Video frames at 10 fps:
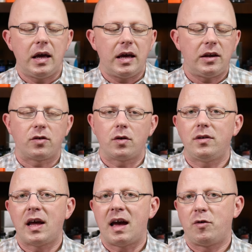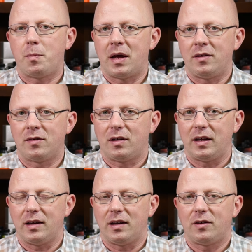It's good to have your pens
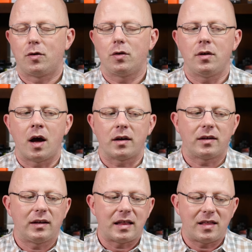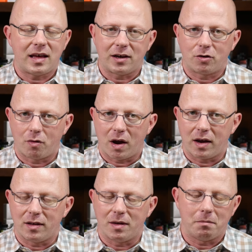clean. It's good not to let the ink dry
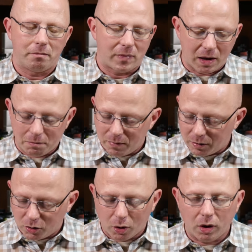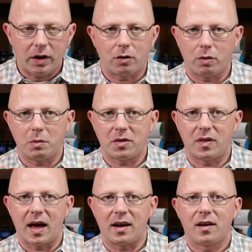in them. I, I totally agree with
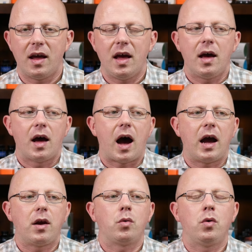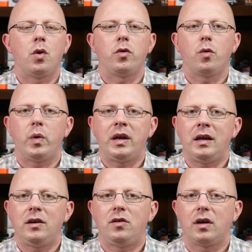that. I don't know that we
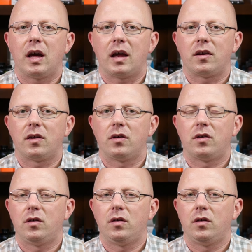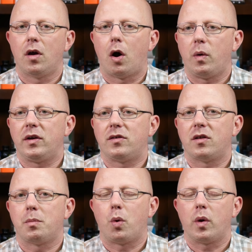need to get always
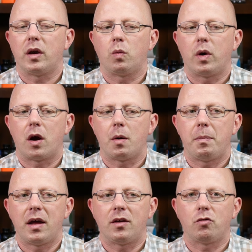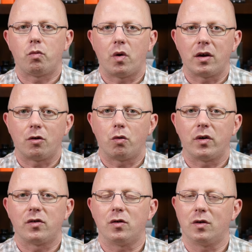to the point where our pens run
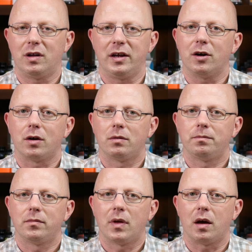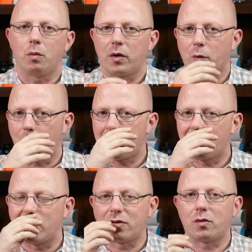crystal clear, uh, where the water
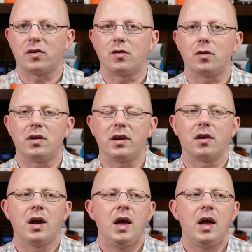runs crystal clear.